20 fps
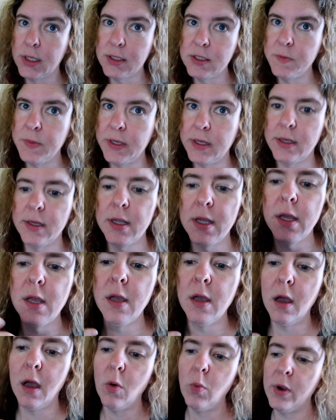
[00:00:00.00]
it's been
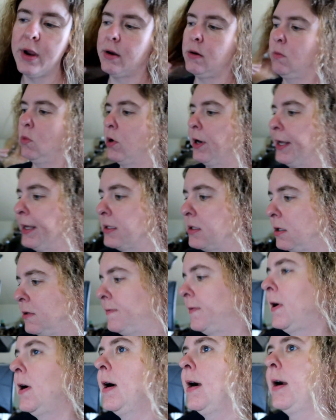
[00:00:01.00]
a weird morning so
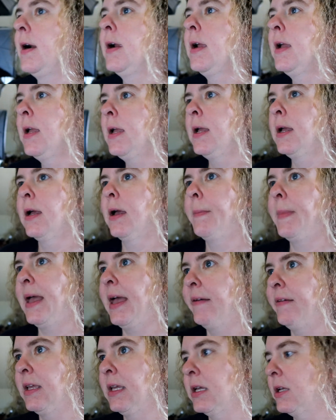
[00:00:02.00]
far. I'm
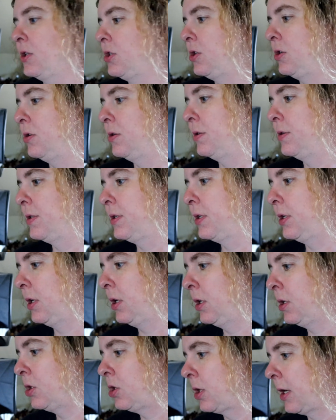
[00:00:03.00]
having issues
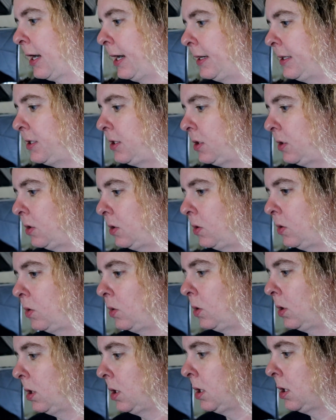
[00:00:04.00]
trying
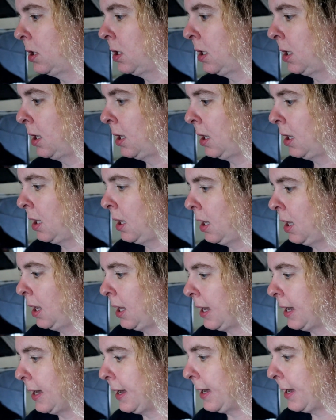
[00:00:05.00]
to,
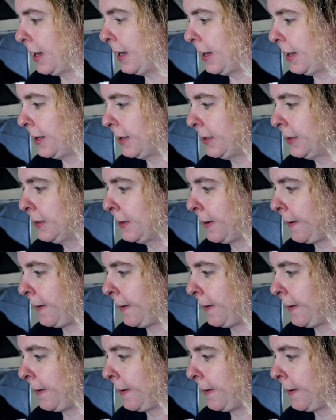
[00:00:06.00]
uh,